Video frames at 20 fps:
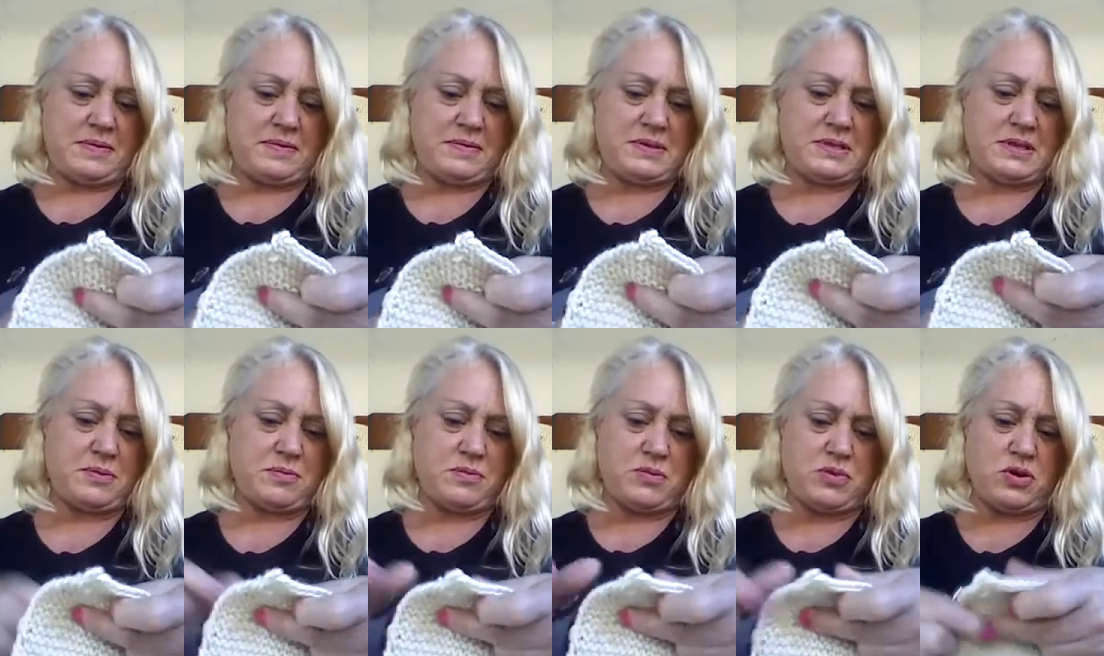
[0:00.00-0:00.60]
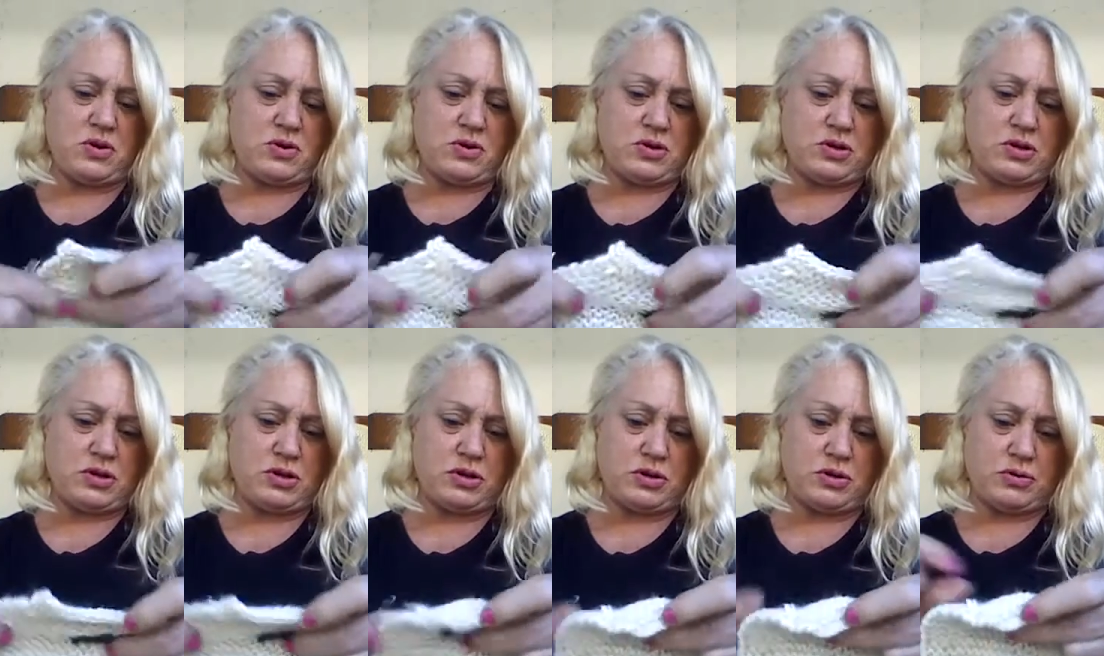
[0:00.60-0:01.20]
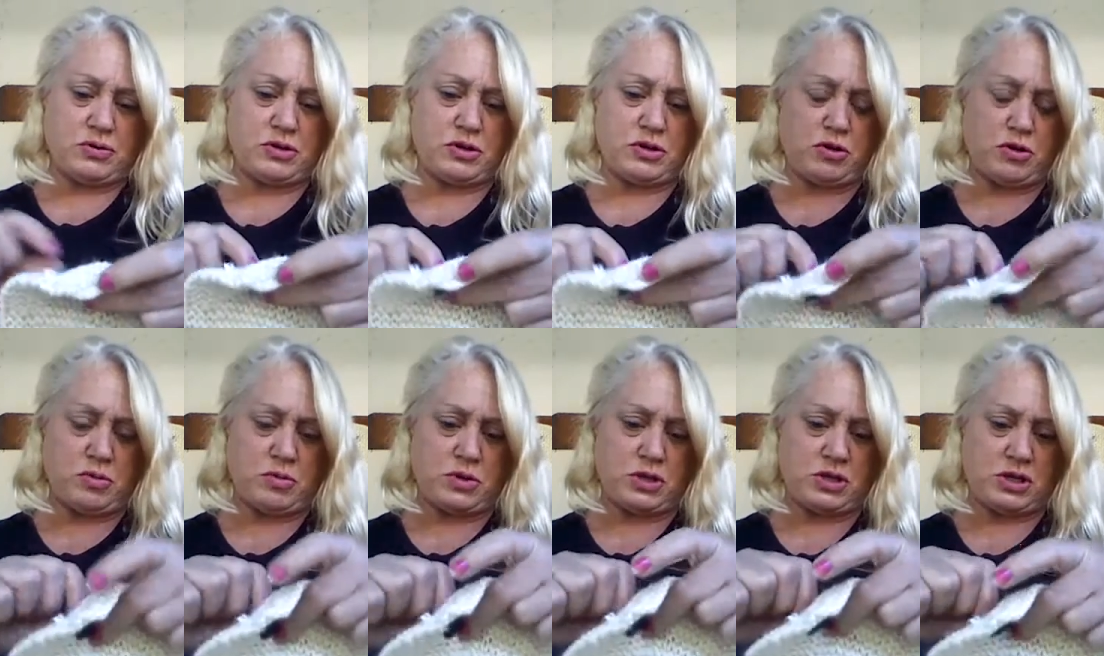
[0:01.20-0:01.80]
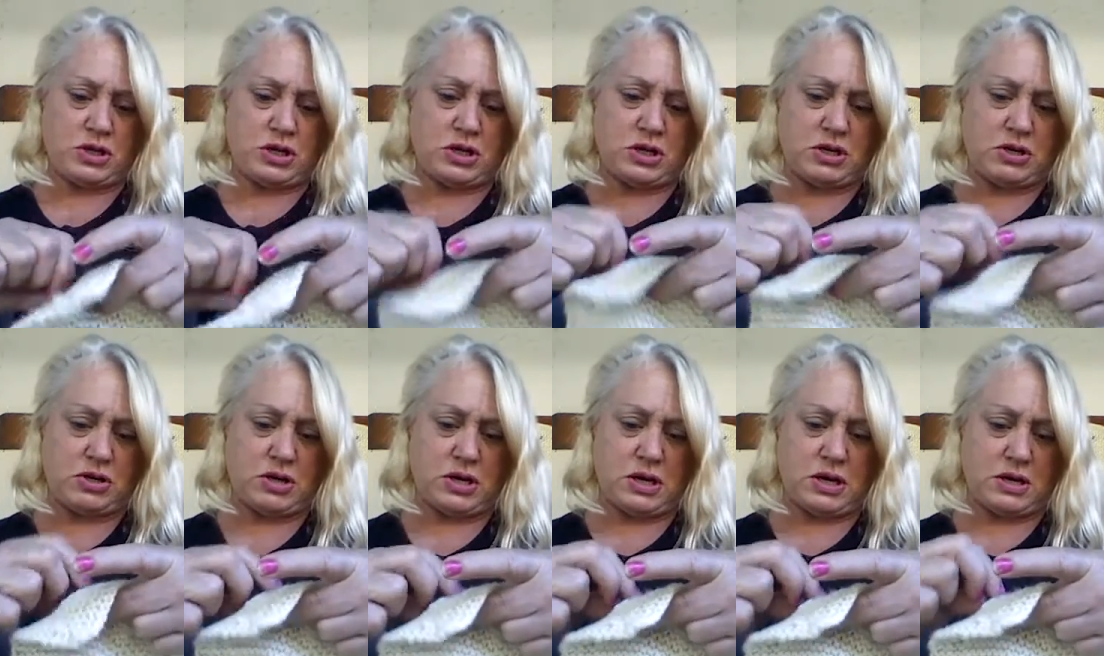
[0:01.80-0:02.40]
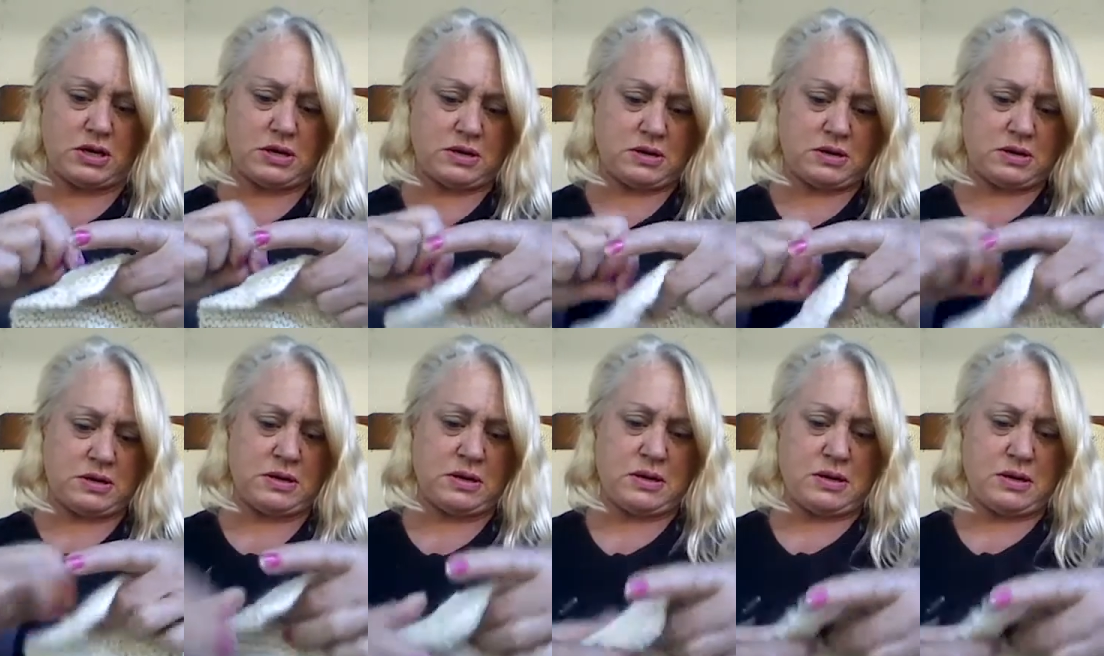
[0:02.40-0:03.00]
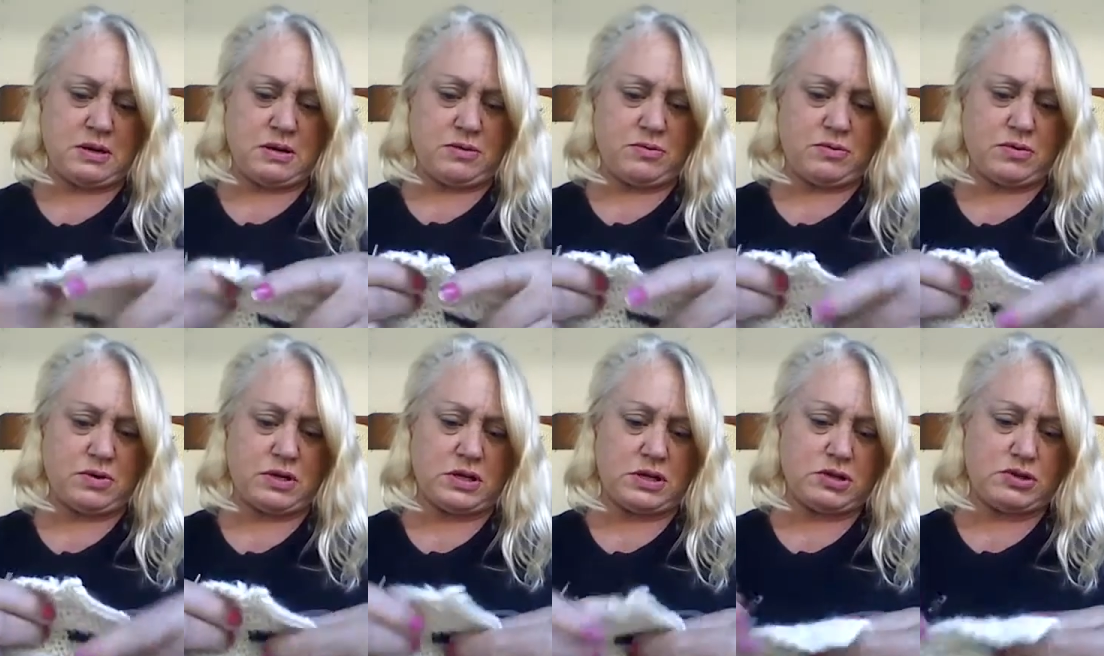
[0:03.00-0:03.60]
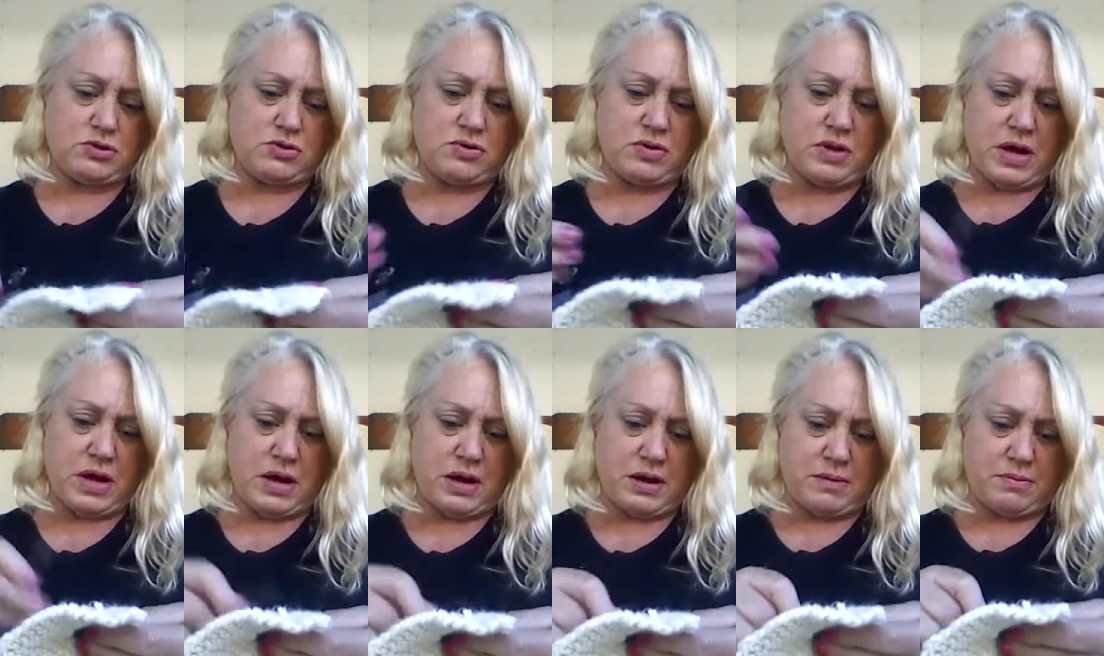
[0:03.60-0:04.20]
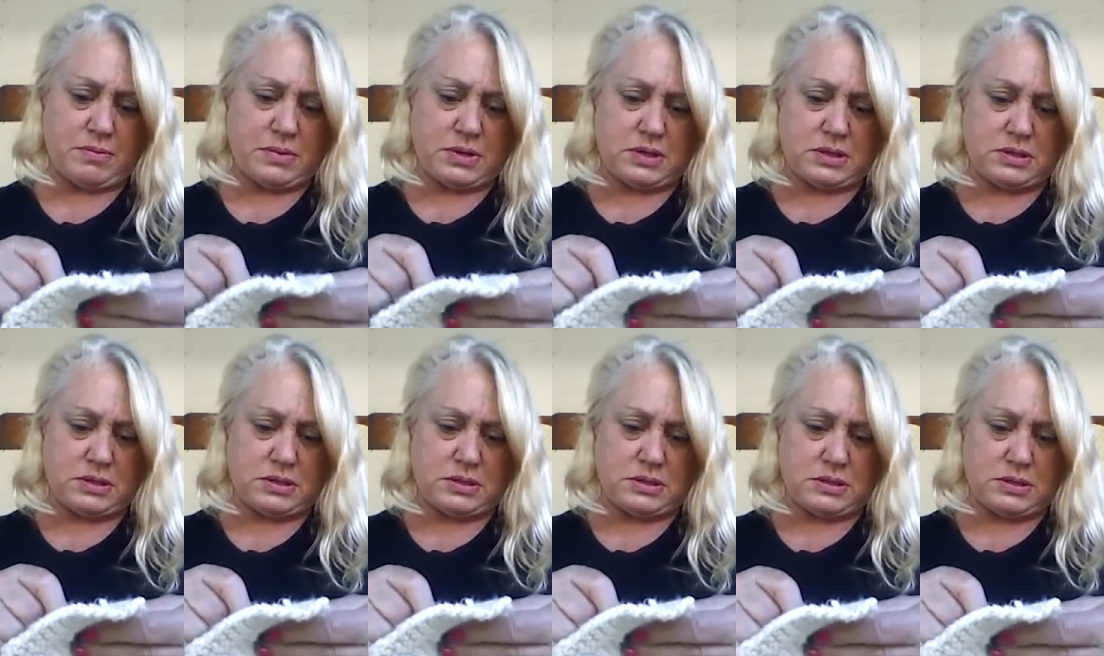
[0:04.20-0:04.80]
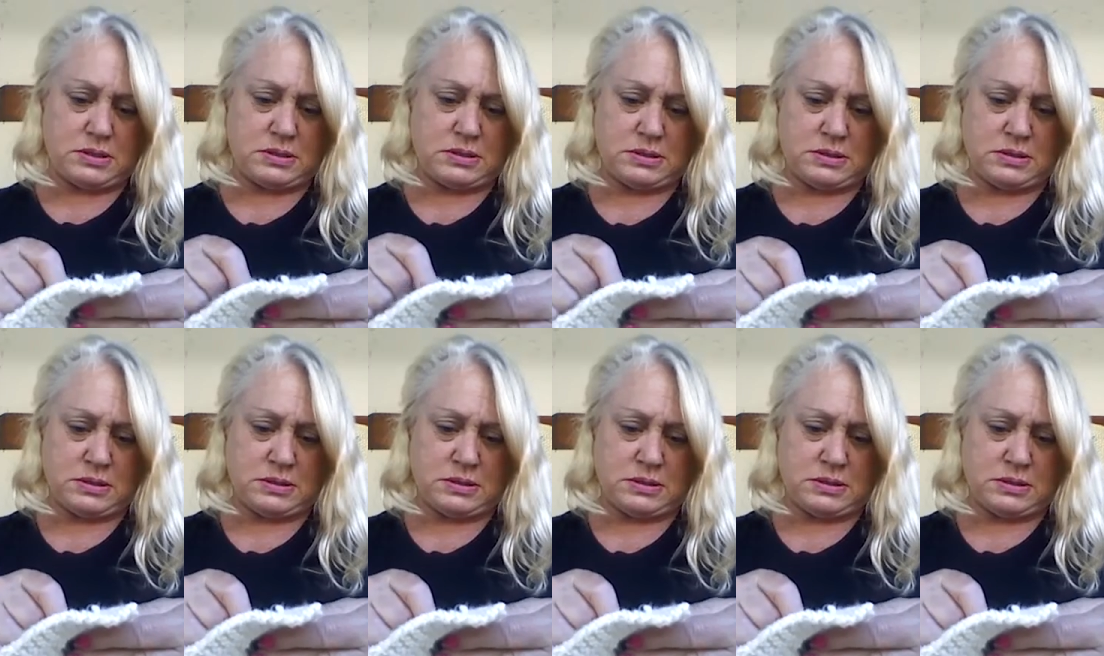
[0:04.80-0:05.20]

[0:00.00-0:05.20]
Something you could do. Sewing machine, you can't really do that because